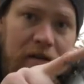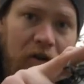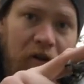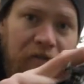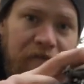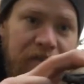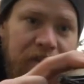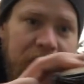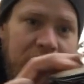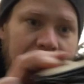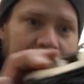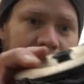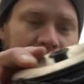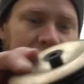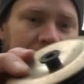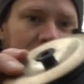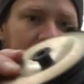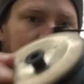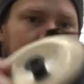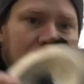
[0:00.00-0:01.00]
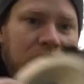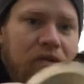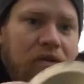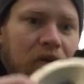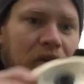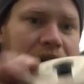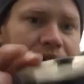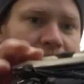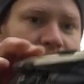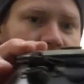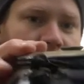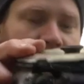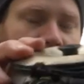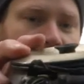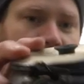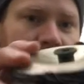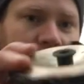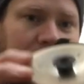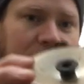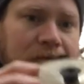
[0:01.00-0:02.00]
coffee, what do you call it,
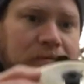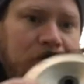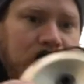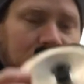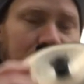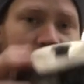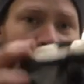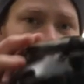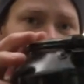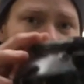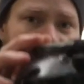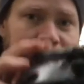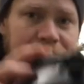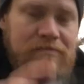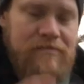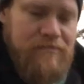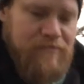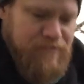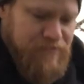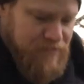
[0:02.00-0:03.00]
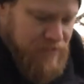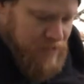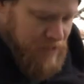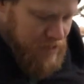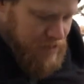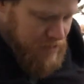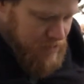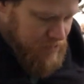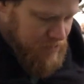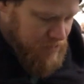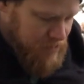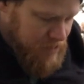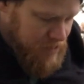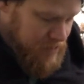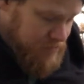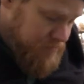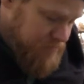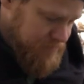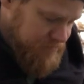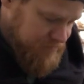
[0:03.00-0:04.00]
like a pan or
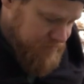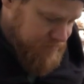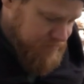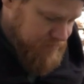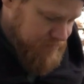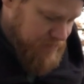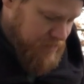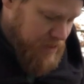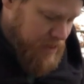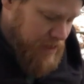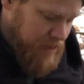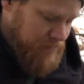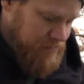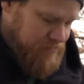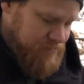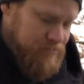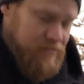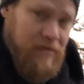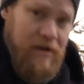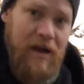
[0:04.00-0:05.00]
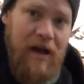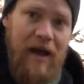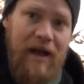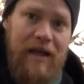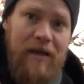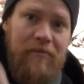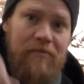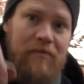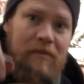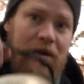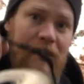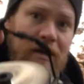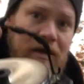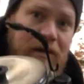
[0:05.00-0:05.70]
a, yeah, I can